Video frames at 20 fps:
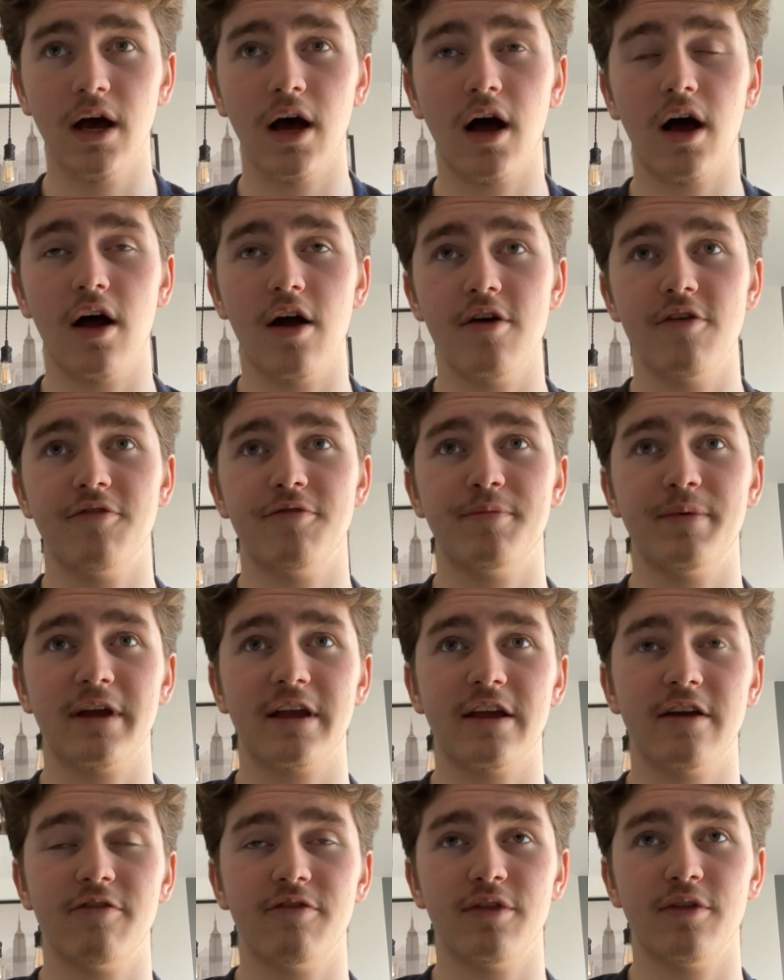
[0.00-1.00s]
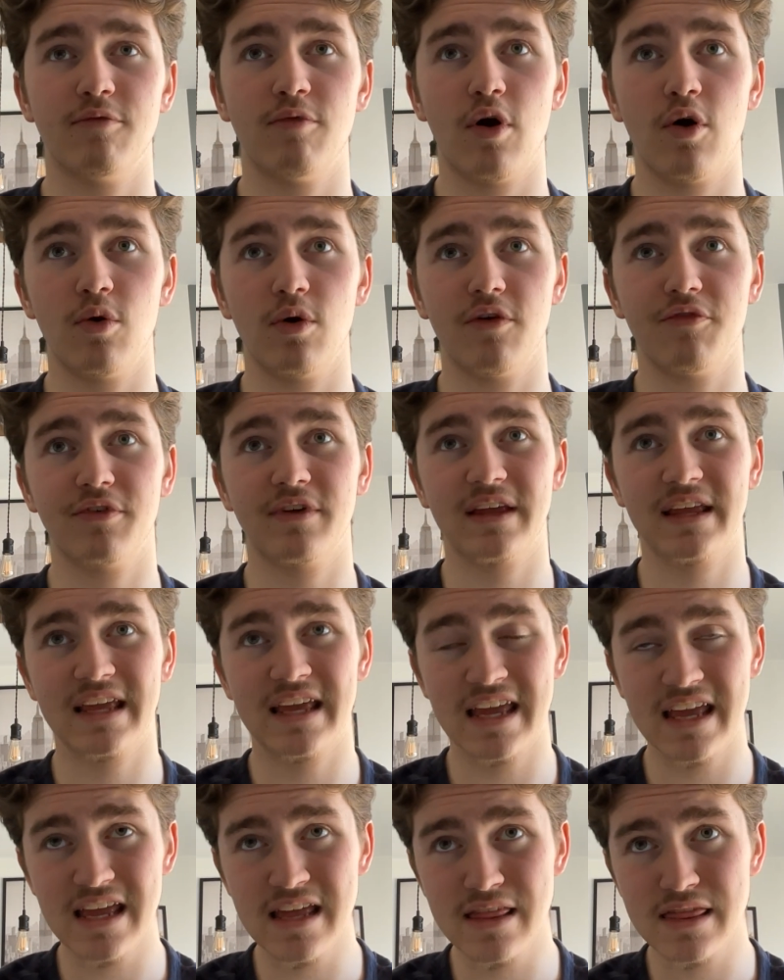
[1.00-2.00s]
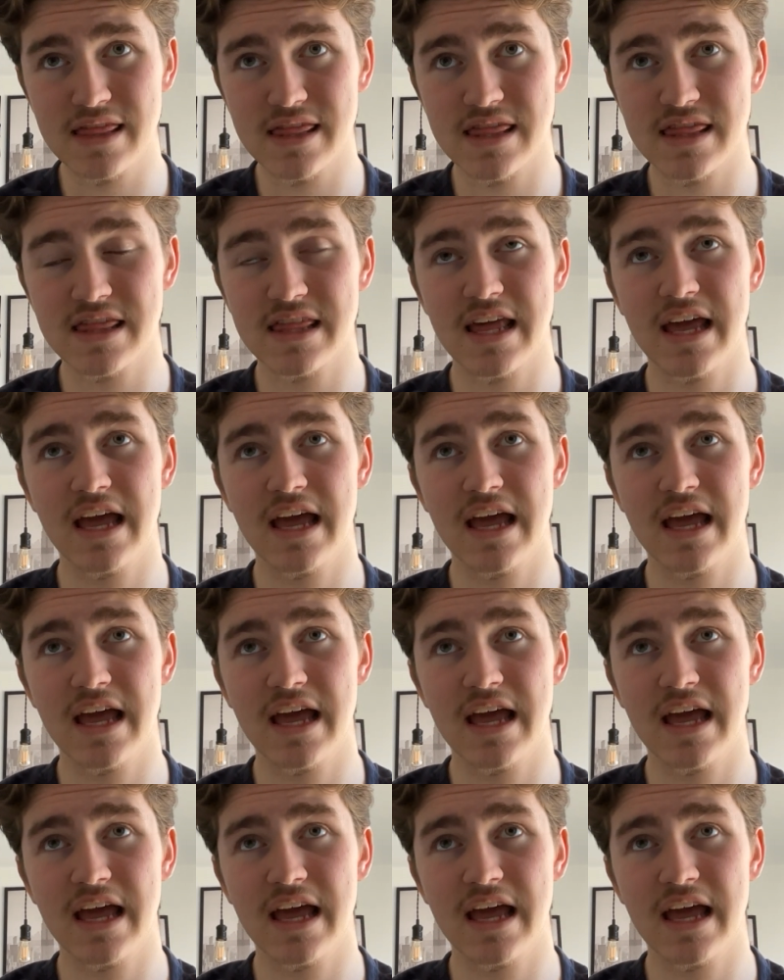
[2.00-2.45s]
I've been given the role of Keith,